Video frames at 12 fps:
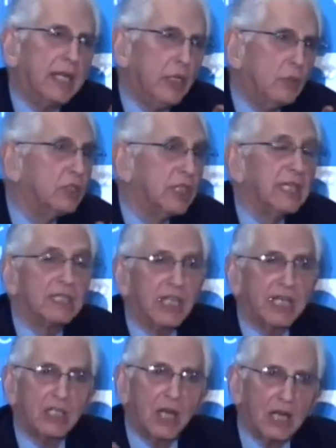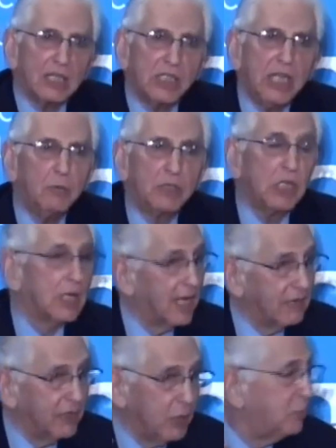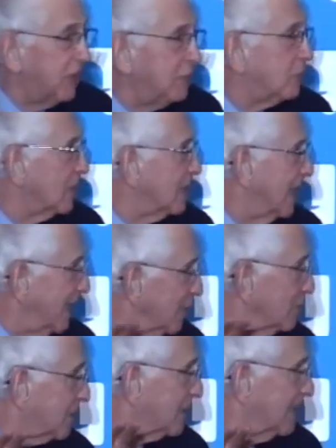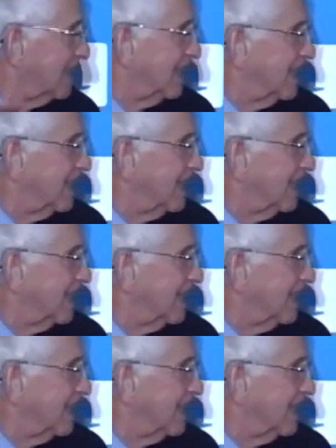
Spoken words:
using a technology which a lot of you people helped.